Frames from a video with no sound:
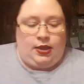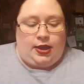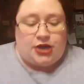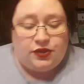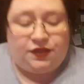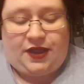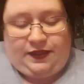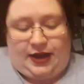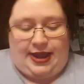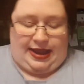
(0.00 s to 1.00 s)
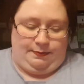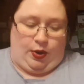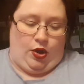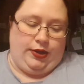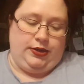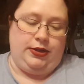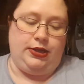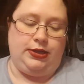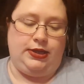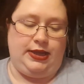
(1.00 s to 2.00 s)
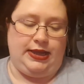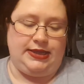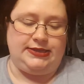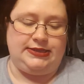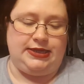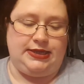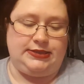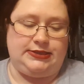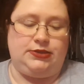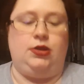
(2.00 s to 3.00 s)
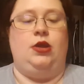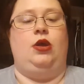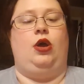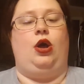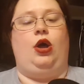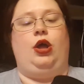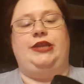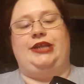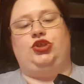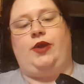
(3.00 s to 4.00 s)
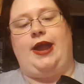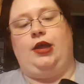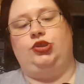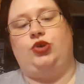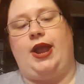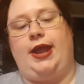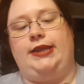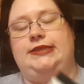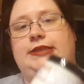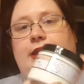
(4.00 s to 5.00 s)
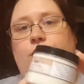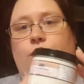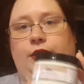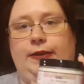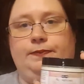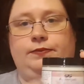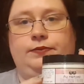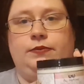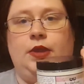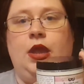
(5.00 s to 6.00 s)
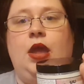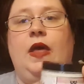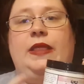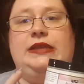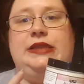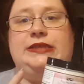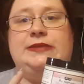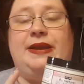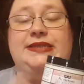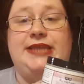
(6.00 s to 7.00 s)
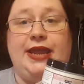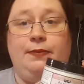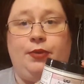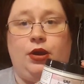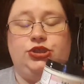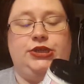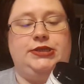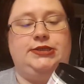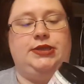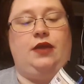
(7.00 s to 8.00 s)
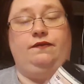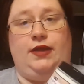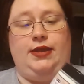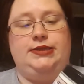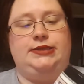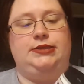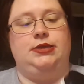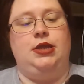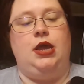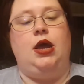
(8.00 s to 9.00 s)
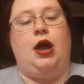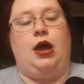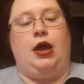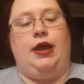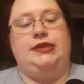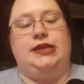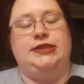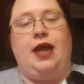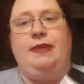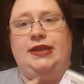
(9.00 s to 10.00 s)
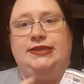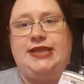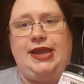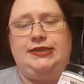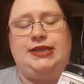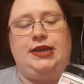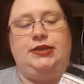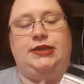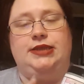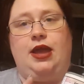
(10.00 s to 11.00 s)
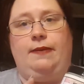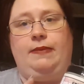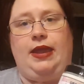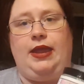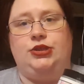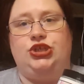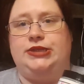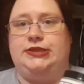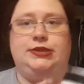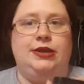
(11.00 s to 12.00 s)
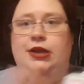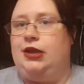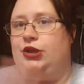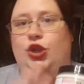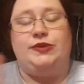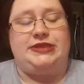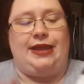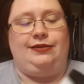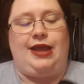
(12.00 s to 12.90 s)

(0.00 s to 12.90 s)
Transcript: Another thing that I had bought is this all natural dry skin cream. This is my second purchase of this. It does come in a scent and it does come in just no scent.